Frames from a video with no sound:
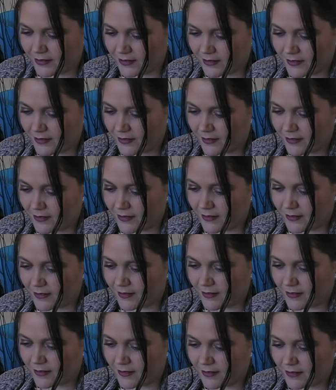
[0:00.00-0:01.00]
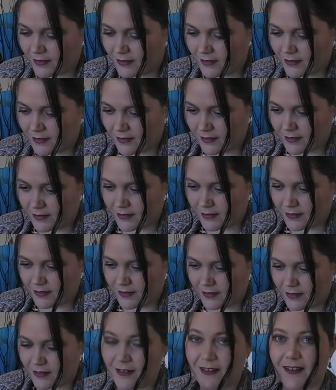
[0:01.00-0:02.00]

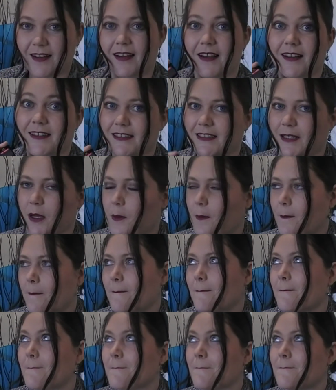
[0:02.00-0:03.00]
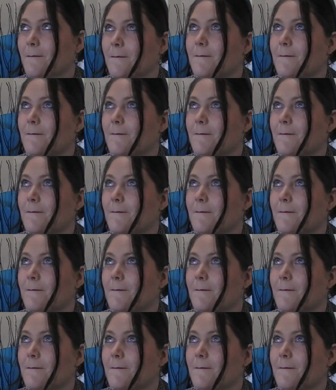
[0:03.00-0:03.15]
Nobody speaks.